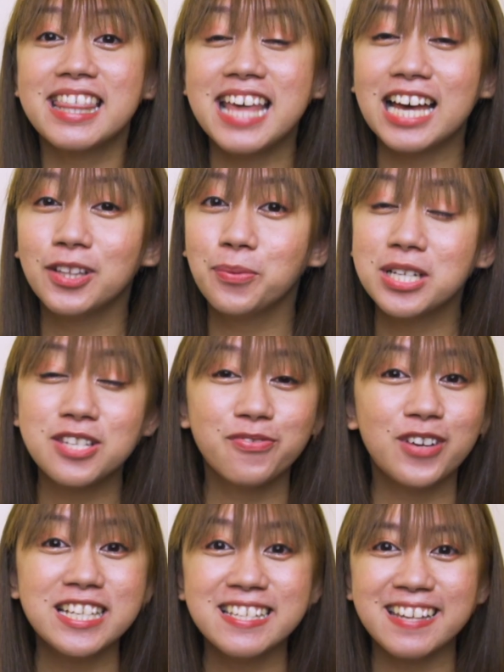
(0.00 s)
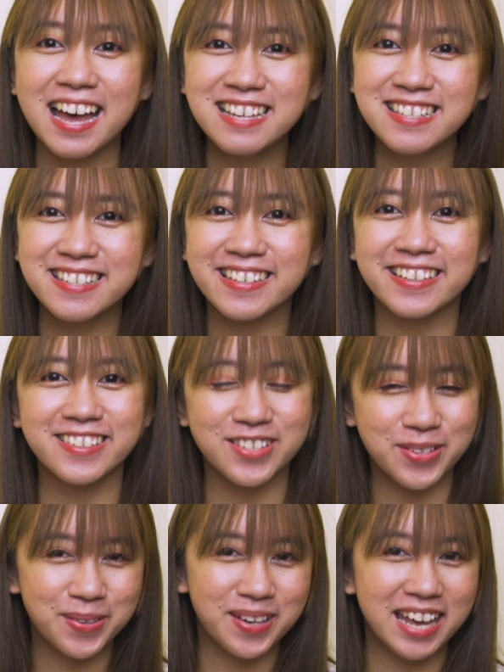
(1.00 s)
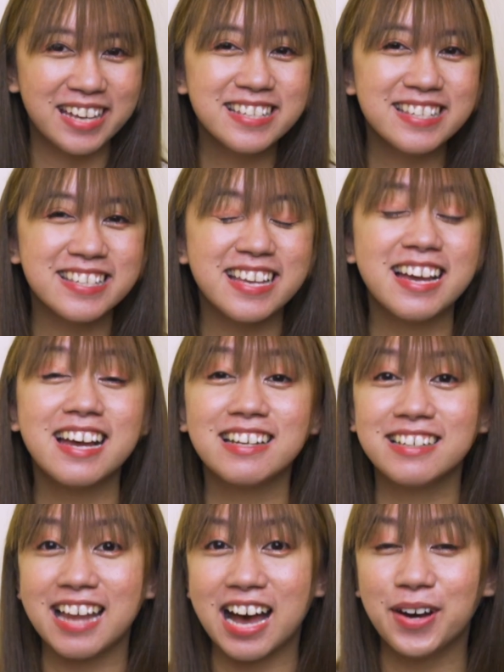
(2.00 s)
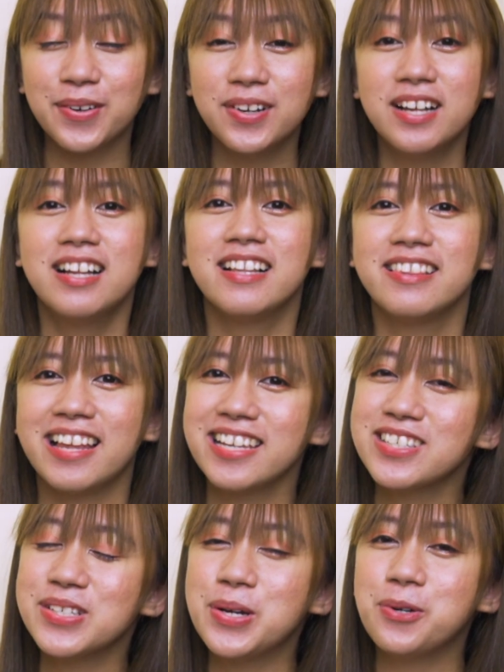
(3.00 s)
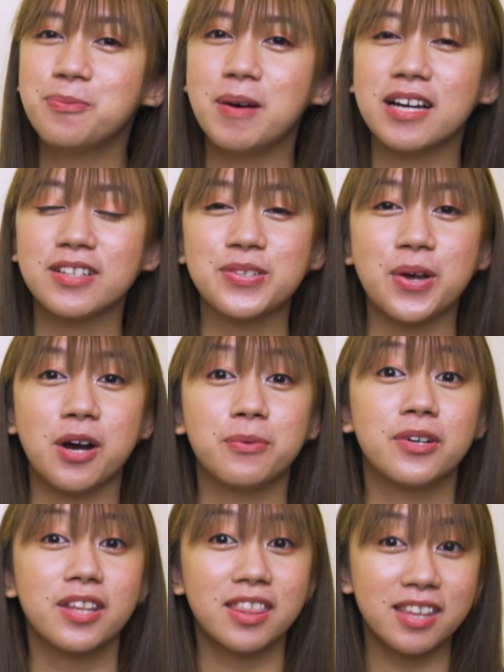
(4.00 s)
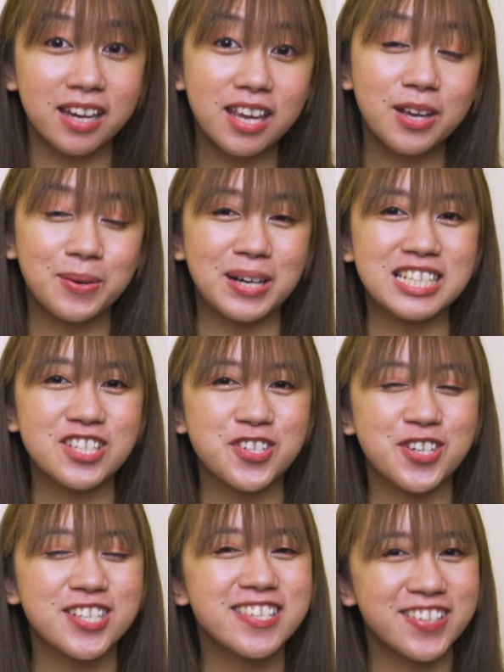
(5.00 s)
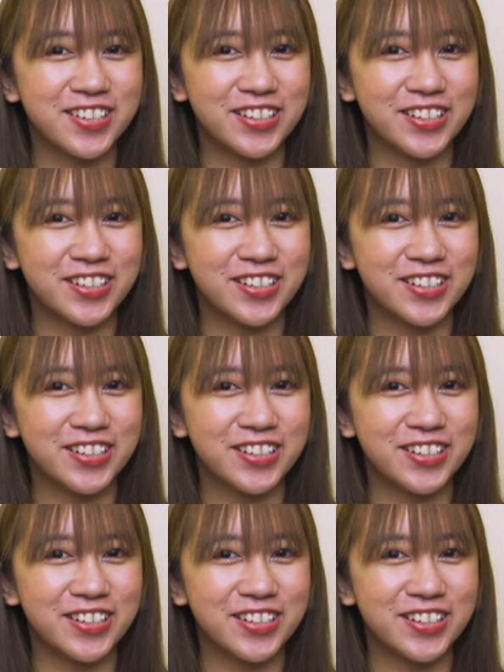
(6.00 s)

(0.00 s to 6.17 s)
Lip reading: That was fantastic, students! Now, let's go back to our three questions